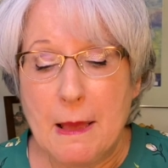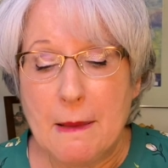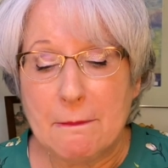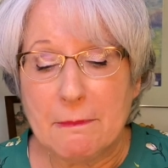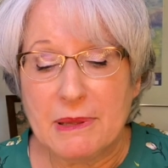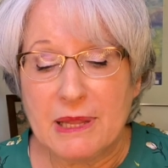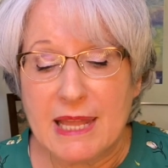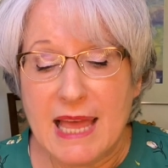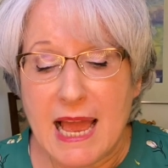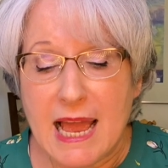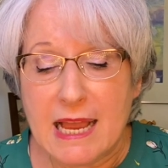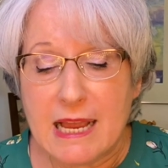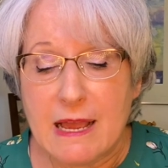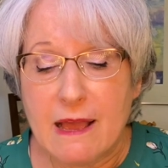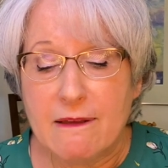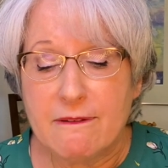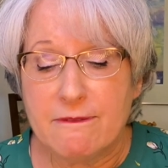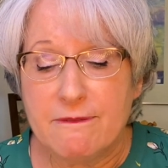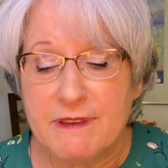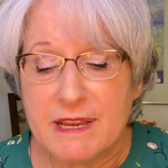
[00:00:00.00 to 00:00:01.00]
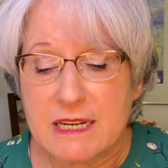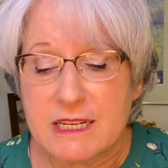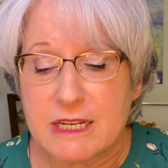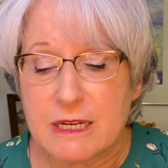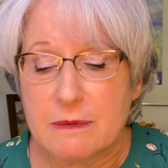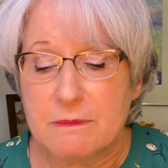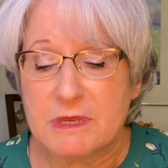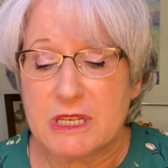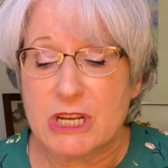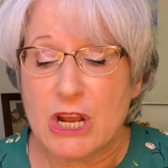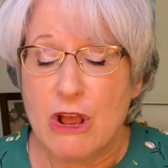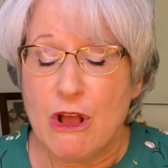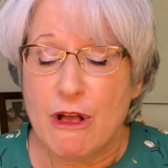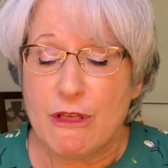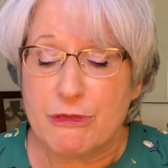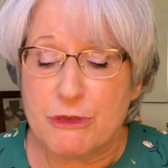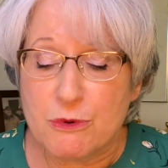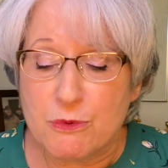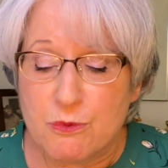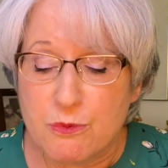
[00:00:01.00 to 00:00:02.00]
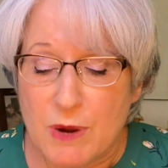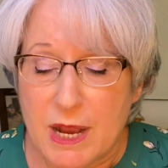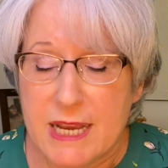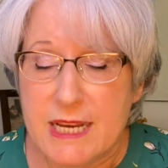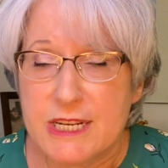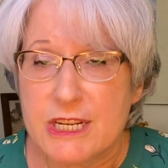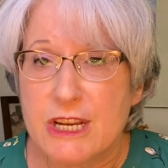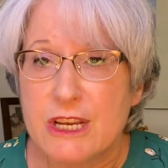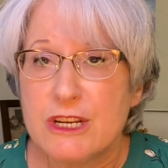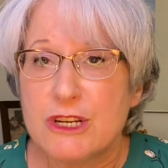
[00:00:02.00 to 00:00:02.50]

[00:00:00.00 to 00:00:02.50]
Black victims the right